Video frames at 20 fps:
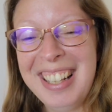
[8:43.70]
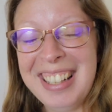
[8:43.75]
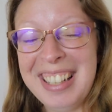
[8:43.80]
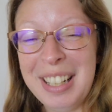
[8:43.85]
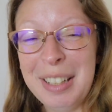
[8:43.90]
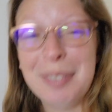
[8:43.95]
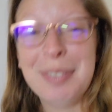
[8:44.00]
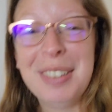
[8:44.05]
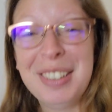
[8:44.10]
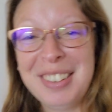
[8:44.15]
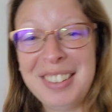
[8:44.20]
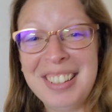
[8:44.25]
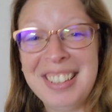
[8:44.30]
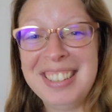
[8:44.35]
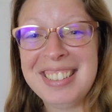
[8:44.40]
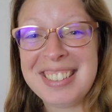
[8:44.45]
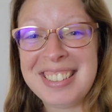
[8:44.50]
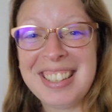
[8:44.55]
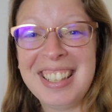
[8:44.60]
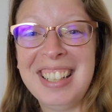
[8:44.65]
And I
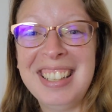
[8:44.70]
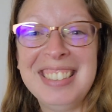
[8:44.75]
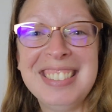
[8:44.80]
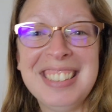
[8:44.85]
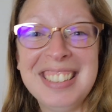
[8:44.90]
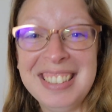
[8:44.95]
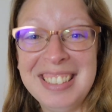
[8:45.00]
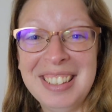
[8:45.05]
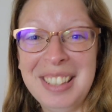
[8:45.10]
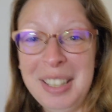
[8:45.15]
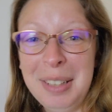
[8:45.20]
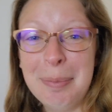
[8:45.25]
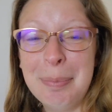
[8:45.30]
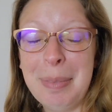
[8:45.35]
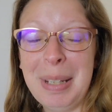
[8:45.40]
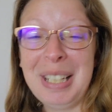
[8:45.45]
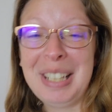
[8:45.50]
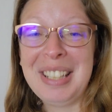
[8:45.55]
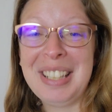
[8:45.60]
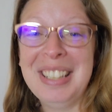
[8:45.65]
realized that I did
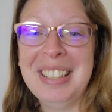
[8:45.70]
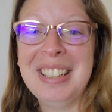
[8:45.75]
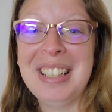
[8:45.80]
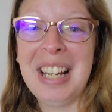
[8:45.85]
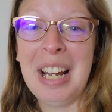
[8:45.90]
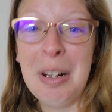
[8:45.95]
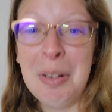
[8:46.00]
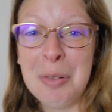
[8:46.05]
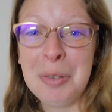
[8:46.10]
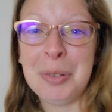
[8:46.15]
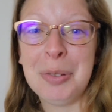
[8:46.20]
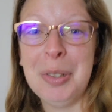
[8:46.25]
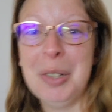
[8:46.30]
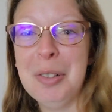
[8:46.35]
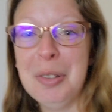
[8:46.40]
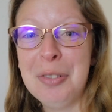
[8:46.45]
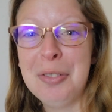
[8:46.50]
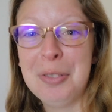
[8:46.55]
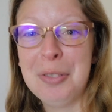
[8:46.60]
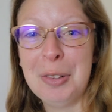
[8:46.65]
not make an
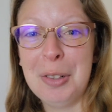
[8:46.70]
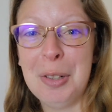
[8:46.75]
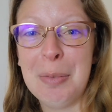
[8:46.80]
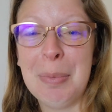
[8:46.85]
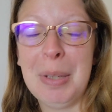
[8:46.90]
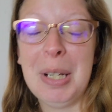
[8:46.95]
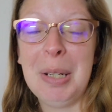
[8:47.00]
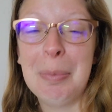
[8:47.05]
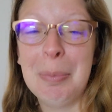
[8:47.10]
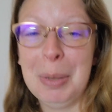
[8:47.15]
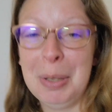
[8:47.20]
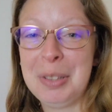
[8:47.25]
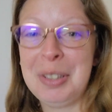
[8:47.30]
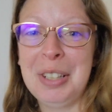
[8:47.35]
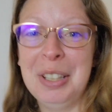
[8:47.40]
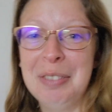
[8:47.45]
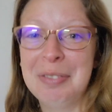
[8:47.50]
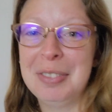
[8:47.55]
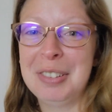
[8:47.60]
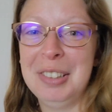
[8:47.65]
outro for my
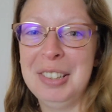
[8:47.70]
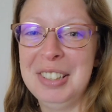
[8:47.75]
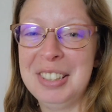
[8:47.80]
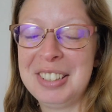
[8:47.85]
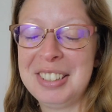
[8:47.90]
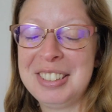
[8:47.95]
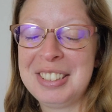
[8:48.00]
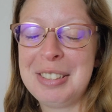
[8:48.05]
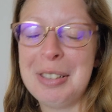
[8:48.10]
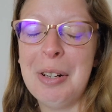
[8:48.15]
birthday vlog,